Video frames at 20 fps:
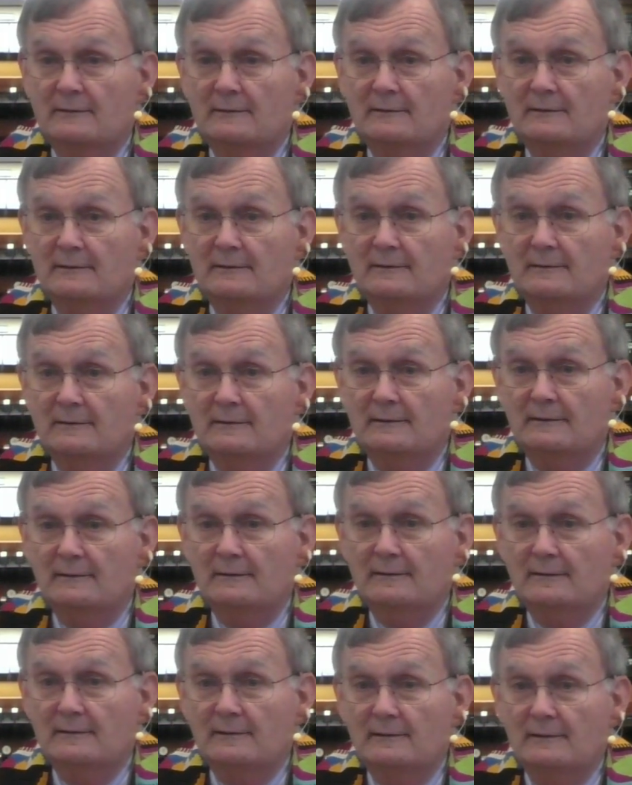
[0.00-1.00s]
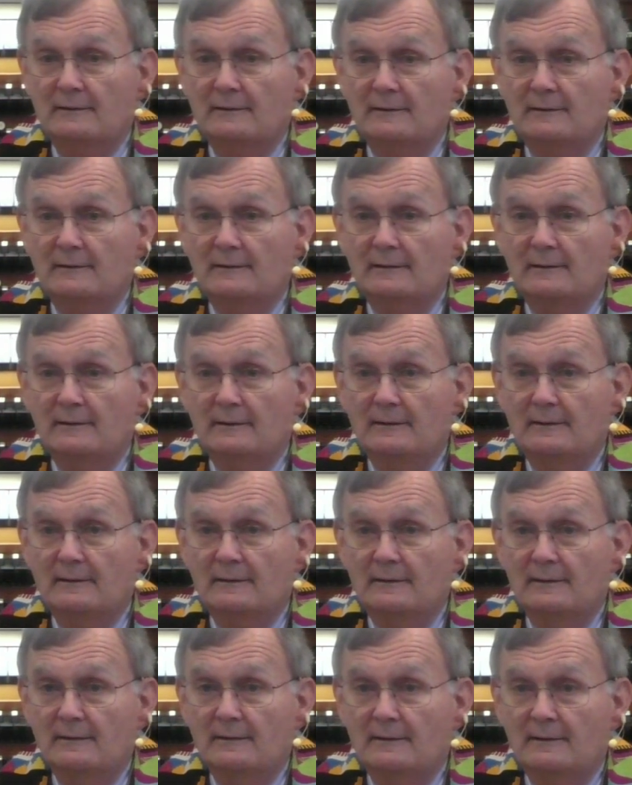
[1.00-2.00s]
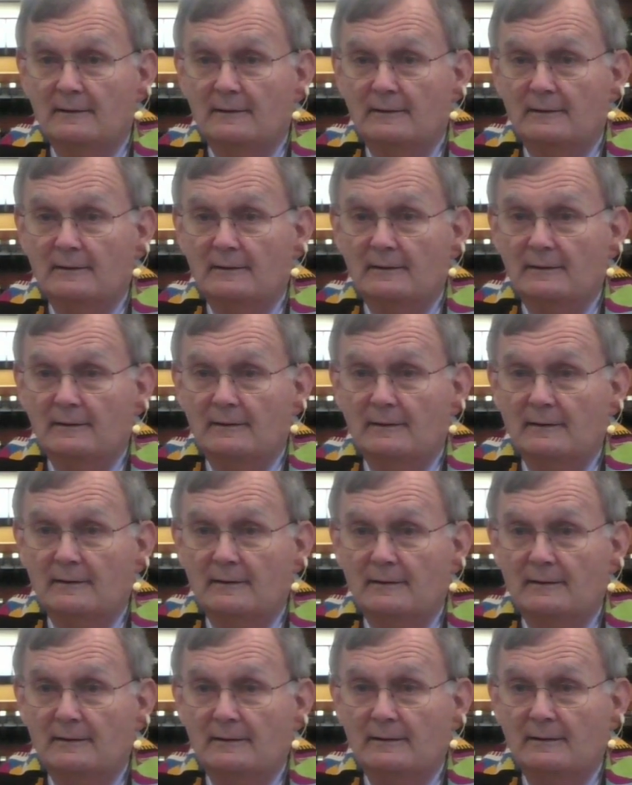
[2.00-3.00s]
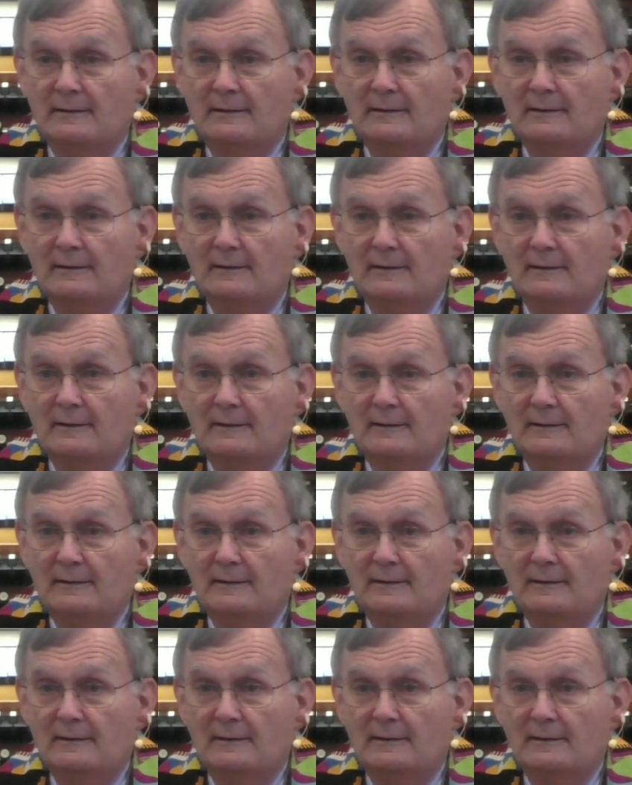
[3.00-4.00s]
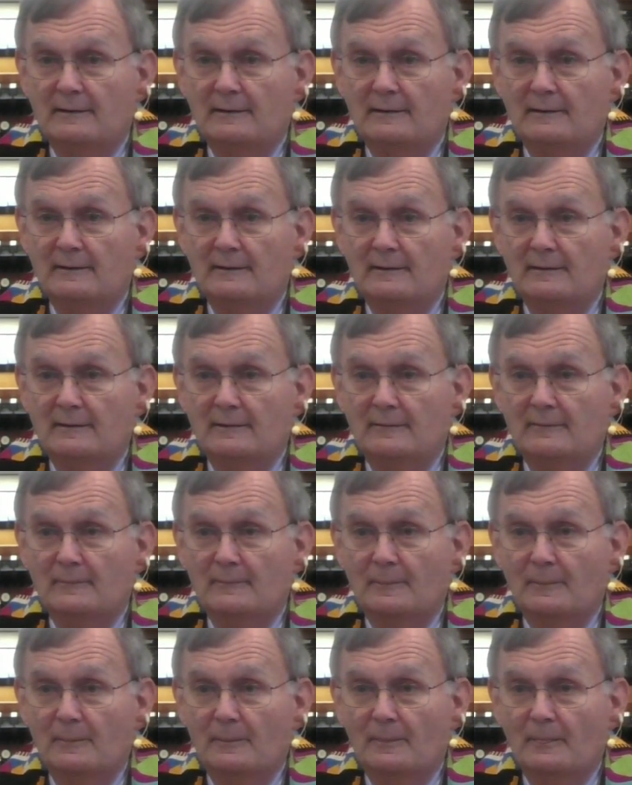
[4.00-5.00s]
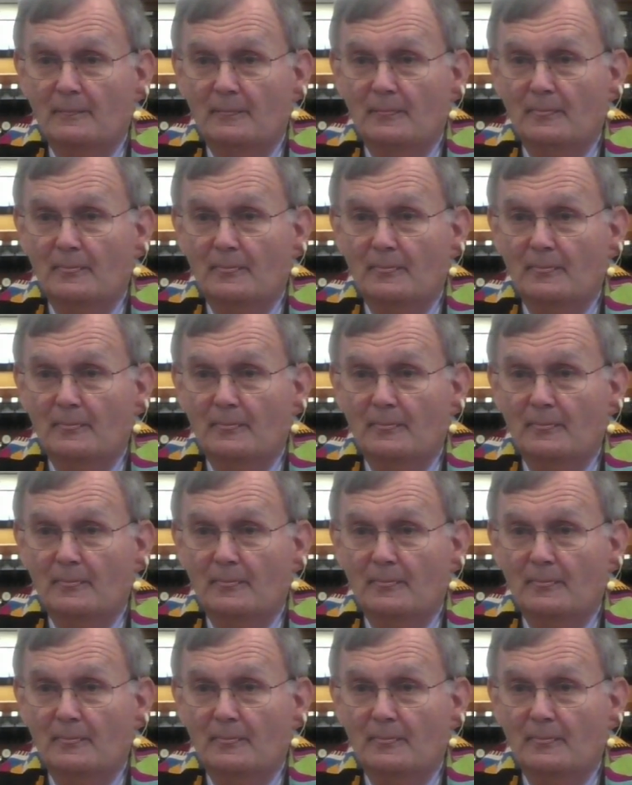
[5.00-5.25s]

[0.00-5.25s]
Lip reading: (no one is talking)